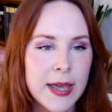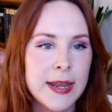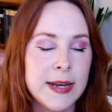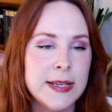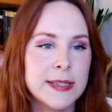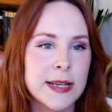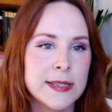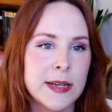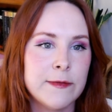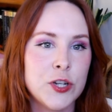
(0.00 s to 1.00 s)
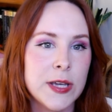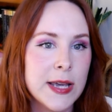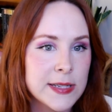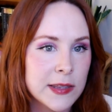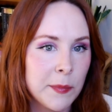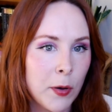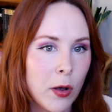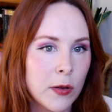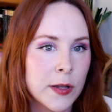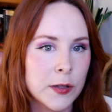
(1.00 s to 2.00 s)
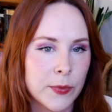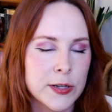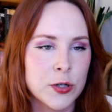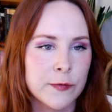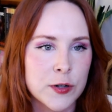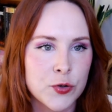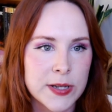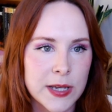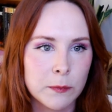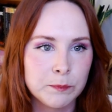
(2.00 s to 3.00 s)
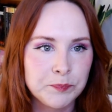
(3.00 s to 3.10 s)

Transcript: And he says that if she is at the ball, he'll arrest her for treason.